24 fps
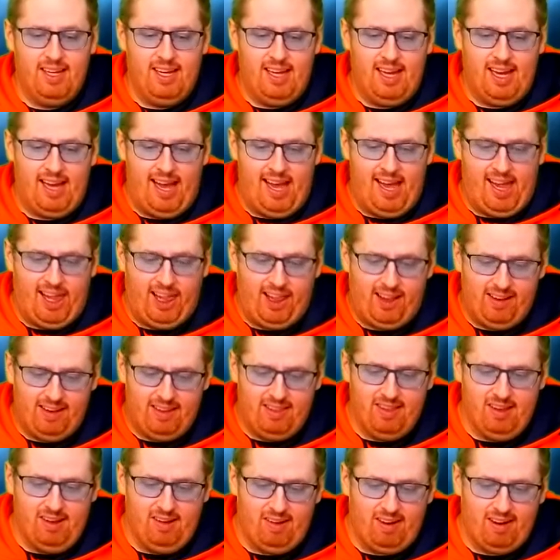And
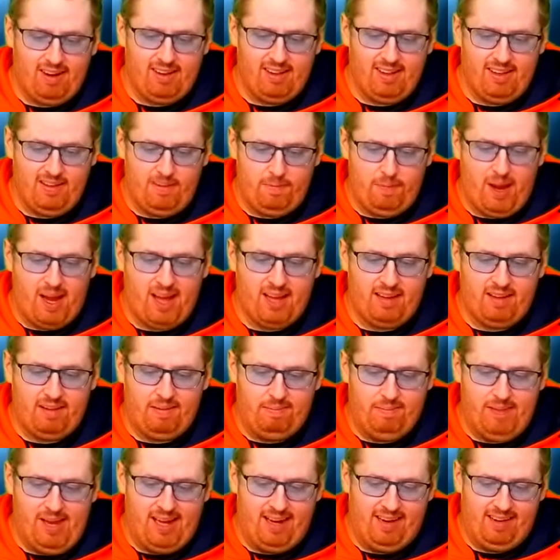New Orleans beats
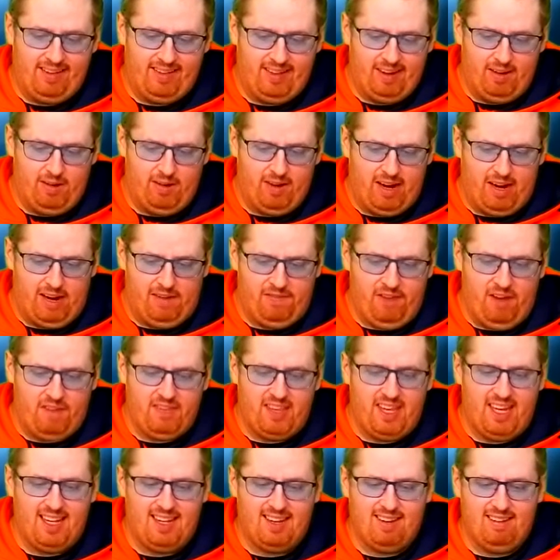Minnesota
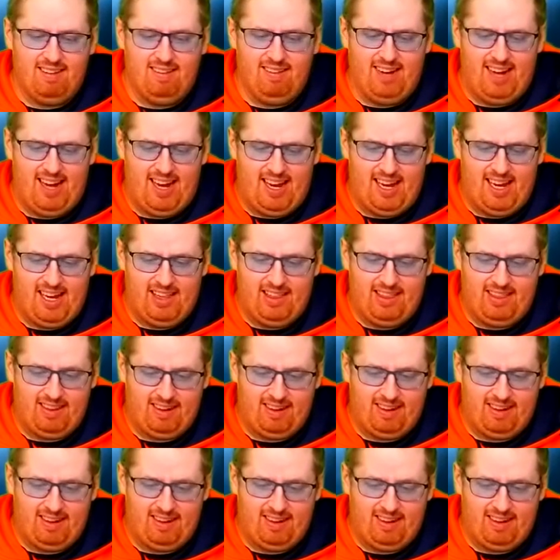52-33.